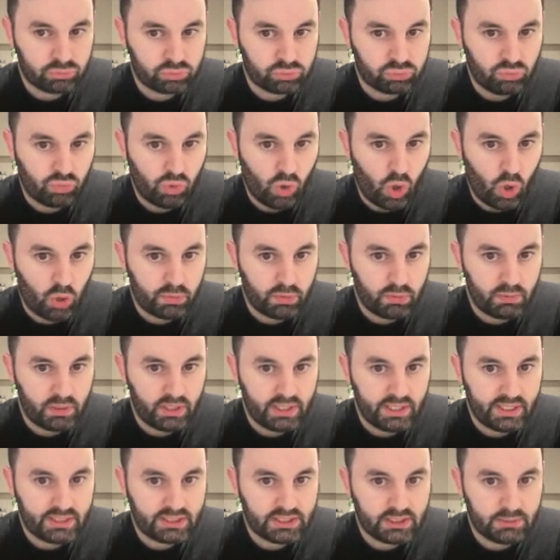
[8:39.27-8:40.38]
probably
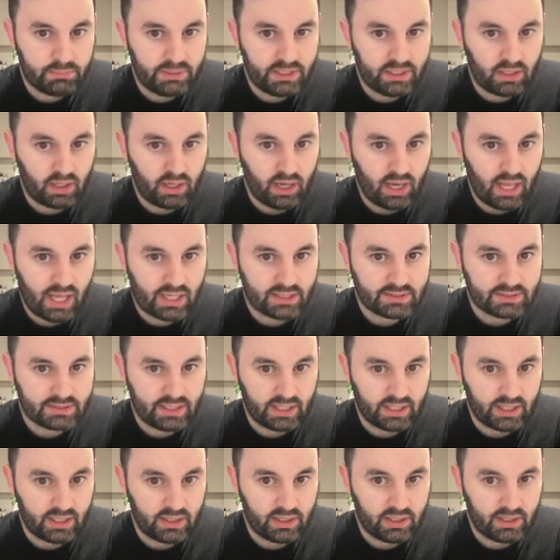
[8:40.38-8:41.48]
needs to be
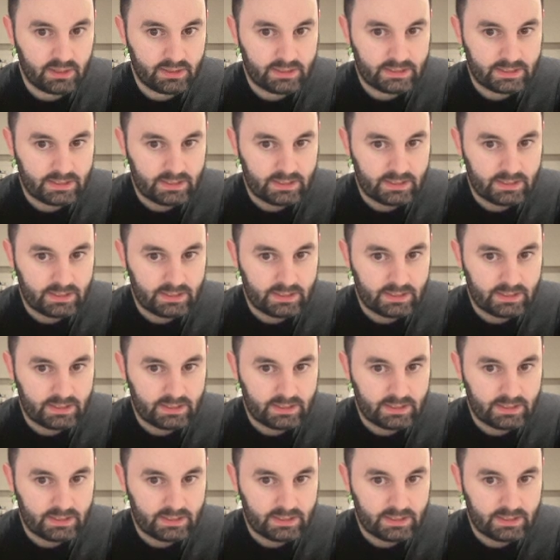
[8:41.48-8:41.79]
classic.